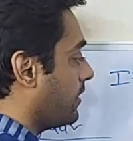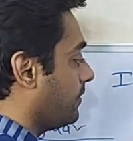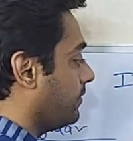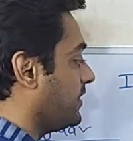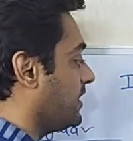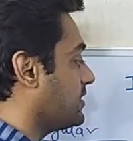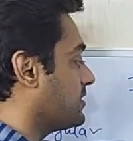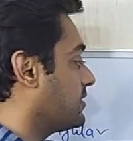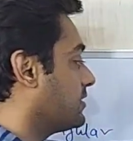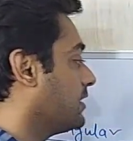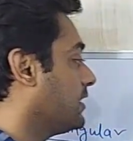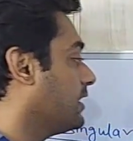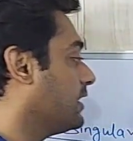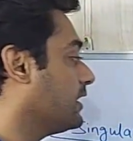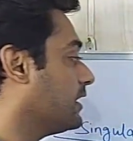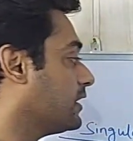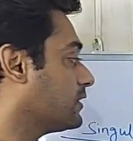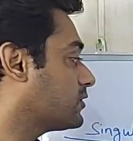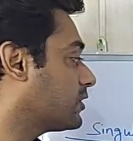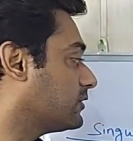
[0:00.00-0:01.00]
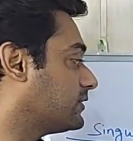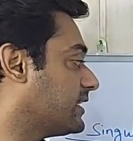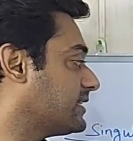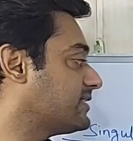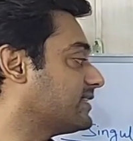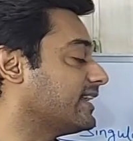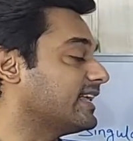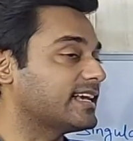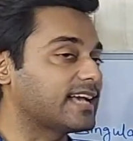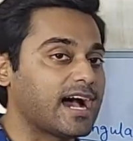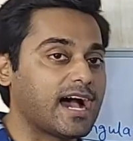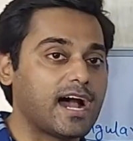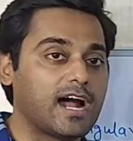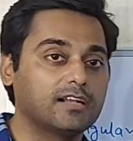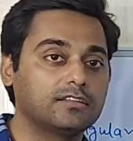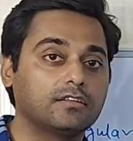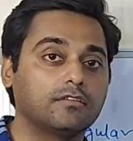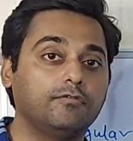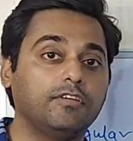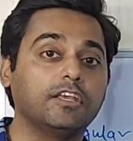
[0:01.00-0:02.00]
This. So this
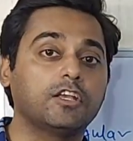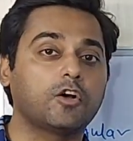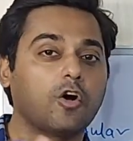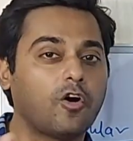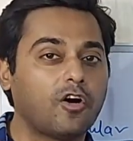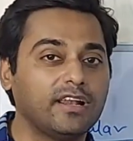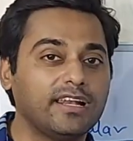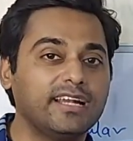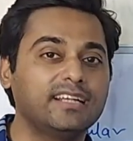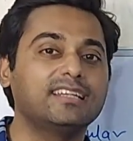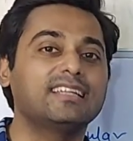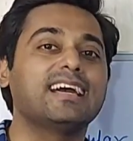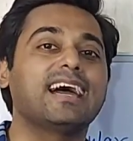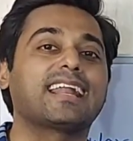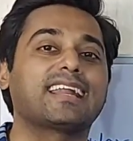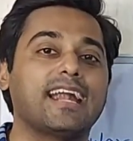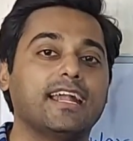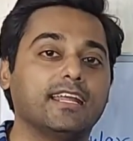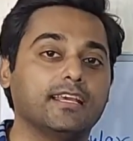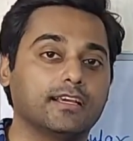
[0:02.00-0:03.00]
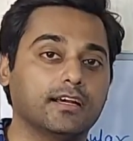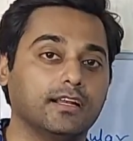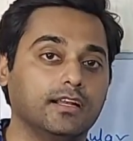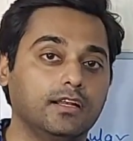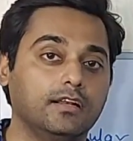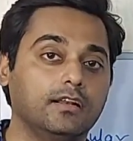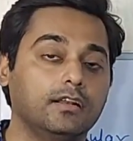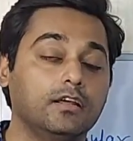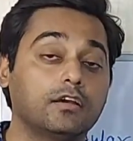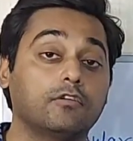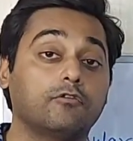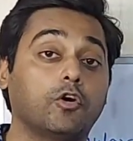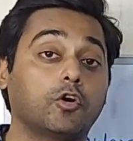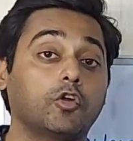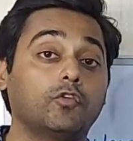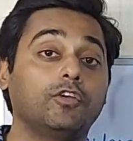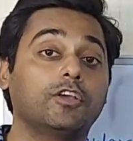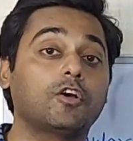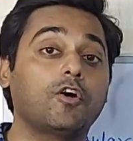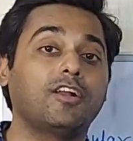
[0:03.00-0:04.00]
regard, we call it radical. What
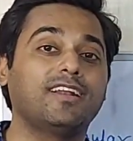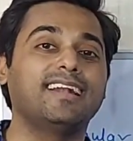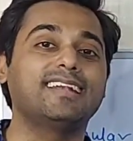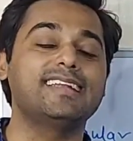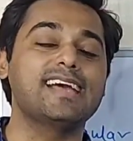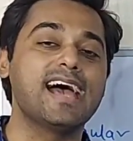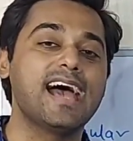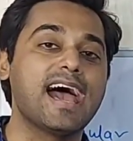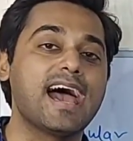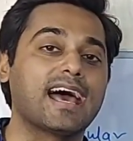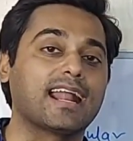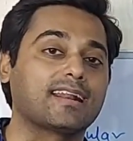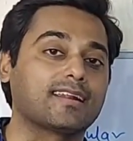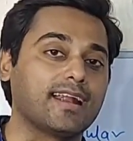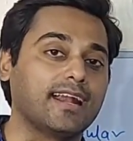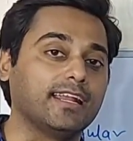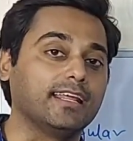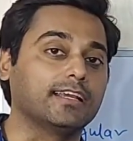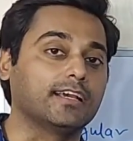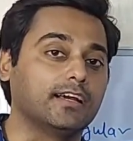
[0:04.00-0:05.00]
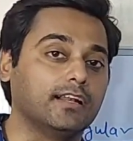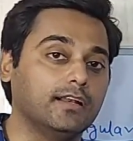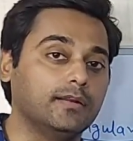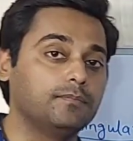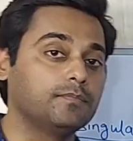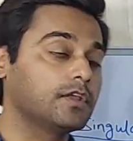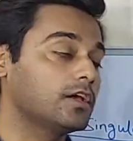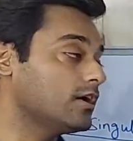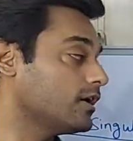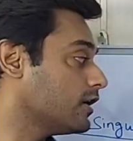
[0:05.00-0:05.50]
do we call it? Radical.